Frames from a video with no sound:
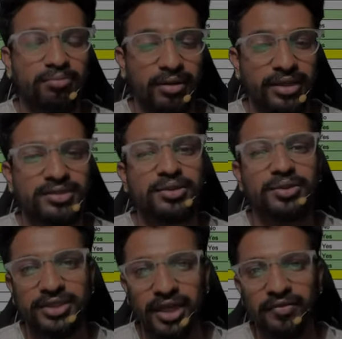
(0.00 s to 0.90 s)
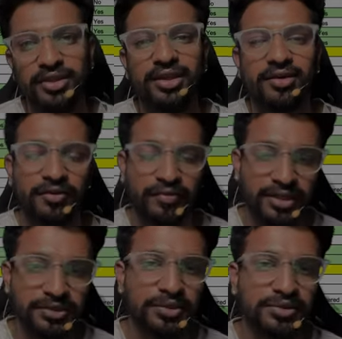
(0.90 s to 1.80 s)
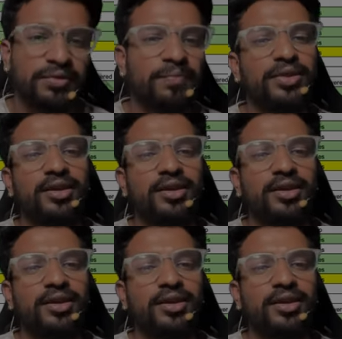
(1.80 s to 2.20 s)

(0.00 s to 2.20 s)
Please share with your friends also,